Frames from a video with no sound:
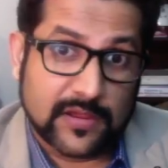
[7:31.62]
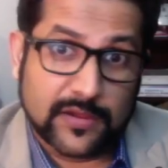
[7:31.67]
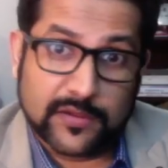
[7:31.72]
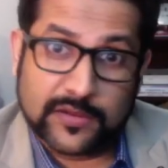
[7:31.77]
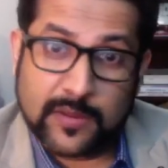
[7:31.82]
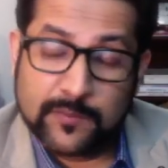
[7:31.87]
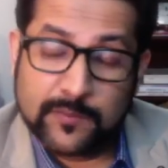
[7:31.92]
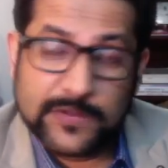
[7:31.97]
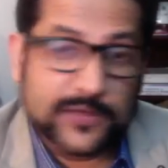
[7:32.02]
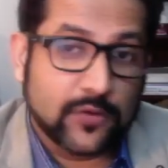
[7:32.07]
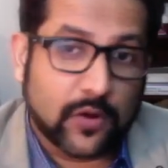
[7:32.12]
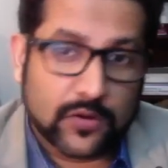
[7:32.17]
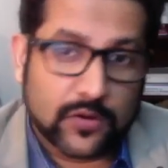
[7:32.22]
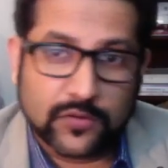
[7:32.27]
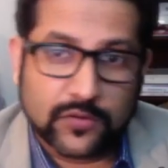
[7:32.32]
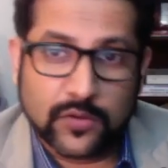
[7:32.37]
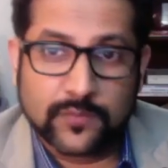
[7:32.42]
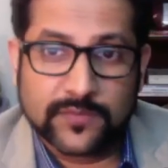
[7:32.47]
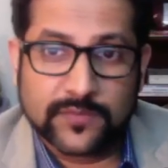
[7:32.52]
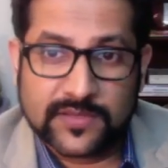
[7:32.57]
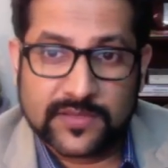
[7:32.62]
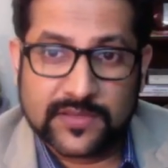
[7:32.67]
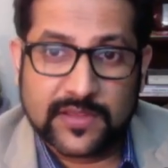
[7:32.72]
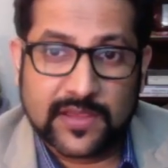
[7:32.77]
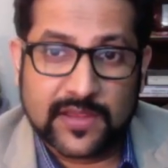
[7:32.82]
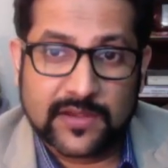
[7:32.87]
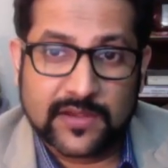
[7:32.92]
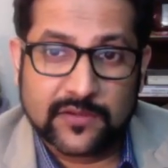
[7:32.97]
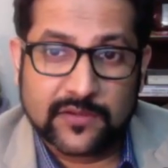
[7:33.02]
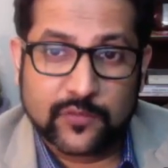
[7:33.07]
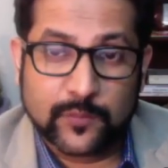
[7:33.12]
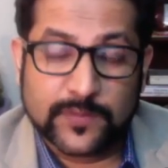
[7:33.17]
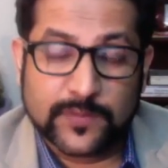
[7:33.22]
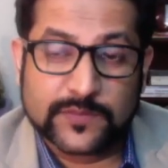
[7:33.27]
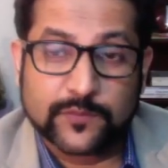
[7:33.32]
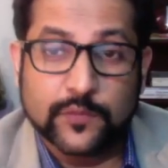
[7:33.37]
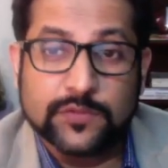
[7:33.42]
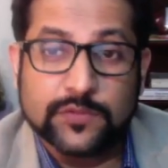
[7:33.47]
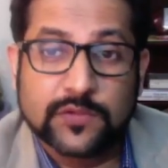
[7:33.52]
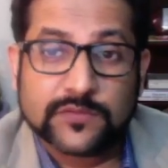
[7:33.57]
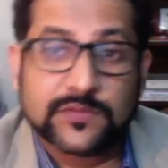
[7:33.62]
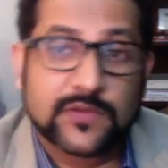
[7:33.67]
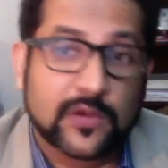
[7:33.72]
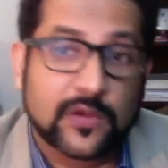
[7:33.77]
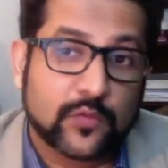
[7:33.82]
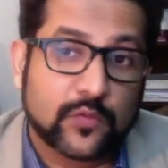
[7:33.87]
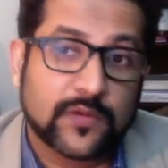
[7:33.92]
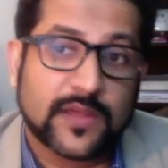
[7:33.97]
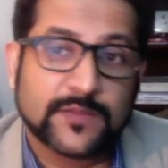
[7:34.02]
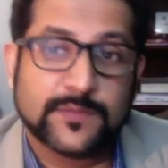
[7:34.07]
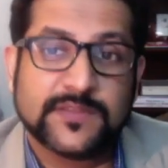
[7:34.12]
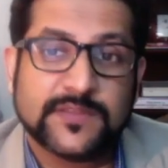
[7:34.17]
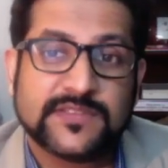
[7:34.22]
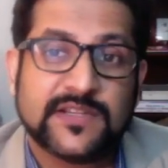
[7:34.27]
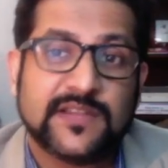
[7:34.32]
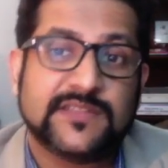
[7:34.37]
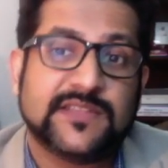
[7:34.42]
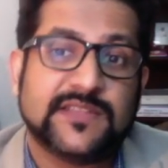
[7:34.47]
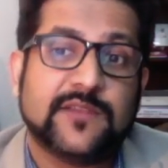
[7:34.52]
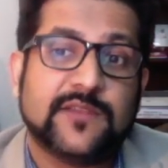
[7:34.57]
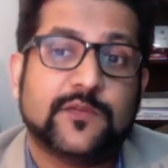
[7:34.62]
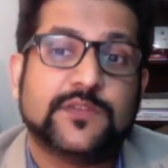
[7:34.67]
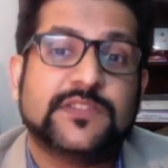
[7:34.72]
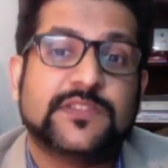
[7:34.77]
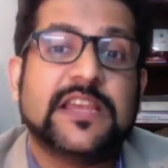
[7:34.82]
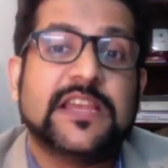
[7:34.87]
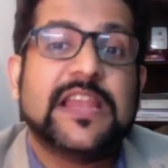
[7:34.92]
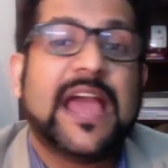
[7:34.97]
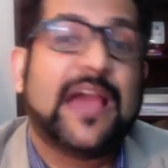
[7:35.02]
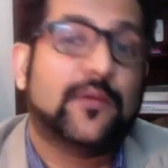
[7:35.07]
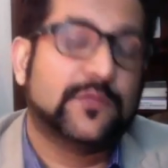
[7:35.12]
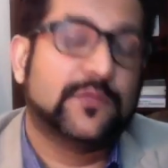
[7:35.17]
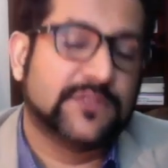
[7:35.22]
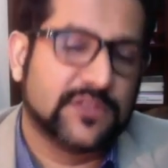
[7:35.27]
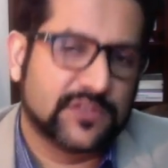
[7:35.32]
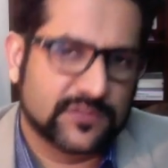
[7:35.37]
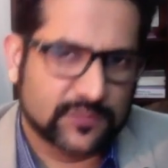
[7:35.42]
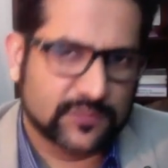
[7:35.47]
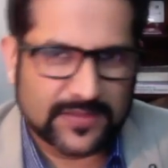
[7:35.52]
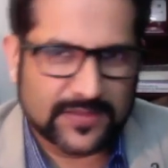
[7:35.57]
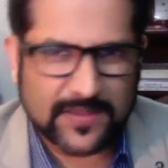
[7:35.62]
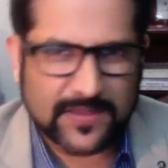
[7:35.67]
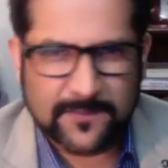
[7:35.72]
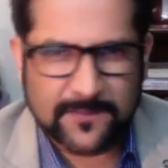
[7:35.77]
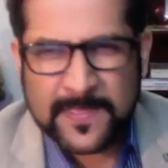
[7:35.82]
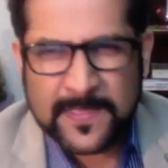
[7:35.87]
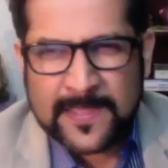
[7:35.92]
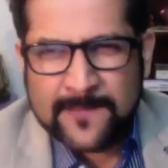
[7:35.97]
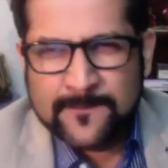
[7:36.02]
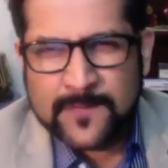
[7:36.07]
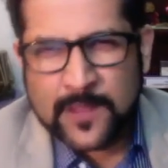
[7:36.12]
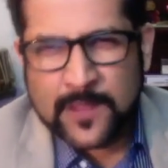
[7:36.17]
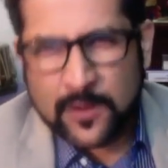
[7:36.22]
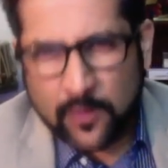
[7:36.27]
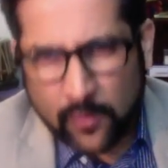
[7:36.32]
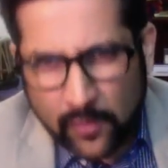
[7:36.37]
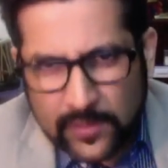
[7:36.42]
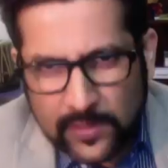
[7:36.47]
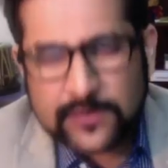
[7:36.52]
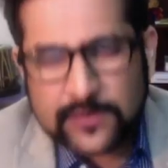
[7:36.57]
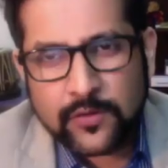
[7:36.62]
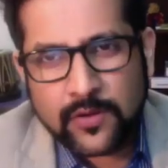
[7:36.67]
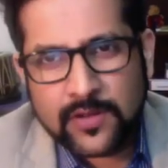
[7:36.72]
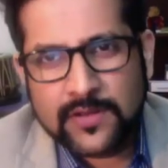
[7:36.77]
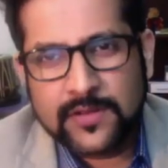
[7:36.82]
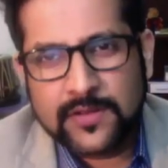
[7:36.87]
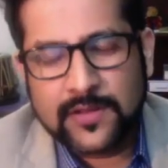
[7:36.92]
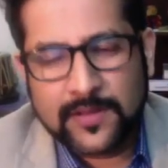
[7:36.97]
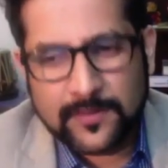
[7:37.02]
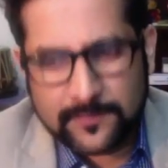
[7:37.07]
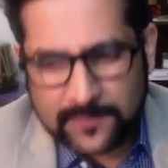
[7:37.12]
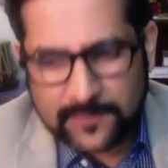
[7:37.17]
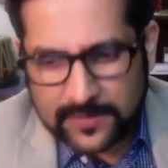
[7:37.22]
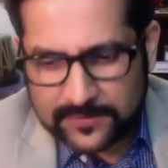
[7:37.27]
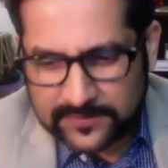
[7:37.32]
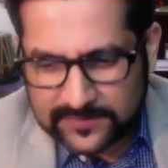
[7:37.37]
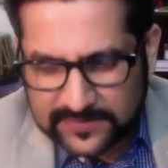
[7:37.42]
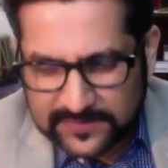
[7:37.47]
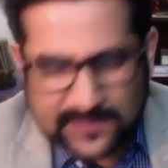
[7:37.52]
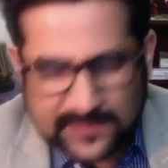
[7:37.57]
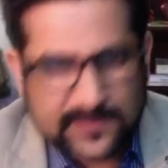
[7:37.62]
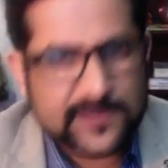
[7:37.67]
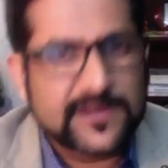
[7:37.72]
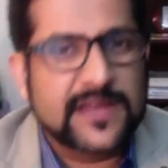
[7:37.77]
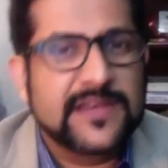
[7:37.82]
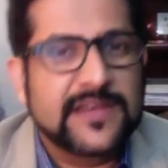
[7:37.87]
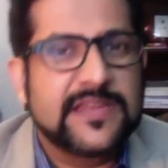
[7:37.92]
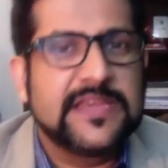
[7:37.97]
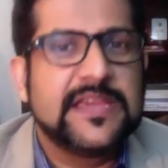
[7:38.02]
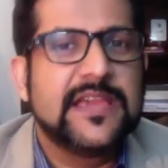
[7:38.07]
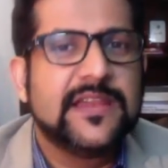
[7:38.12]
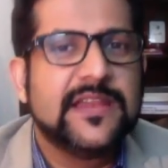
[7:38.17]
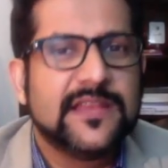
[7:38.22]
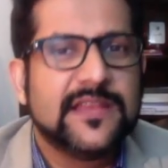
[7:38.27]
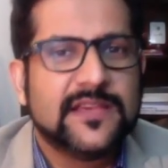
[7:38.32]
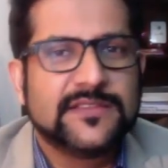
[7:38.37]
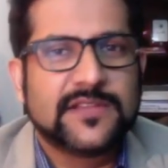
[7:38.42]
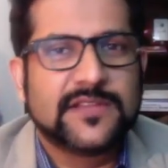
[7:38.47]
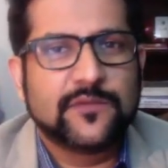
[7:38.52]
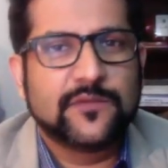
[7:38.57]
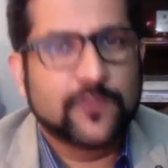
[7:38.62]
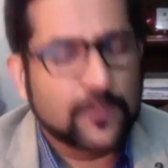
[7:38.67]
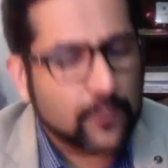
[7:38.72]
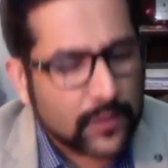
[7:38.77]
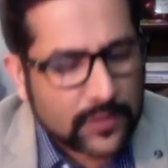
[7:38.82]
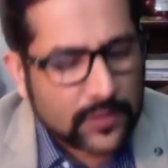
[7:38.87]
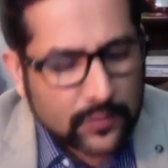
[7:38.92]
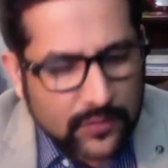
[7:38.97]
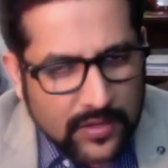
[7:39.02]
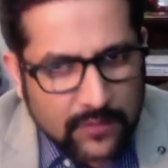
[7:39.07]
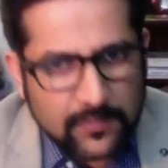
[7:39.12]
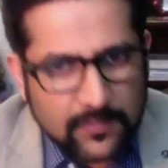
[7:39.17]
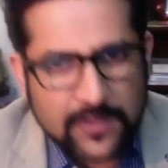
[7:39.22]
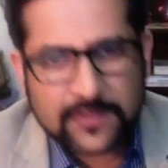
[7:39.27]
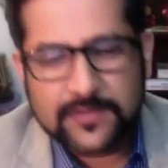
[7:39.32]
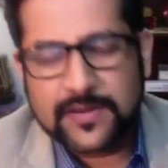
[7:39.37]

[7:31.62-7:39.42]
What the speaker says: complete autonomy, and rupees 4,000 crore has been set aside for skill acquisition. So I think all in all, these are the 10 key areas that we wanted to cover.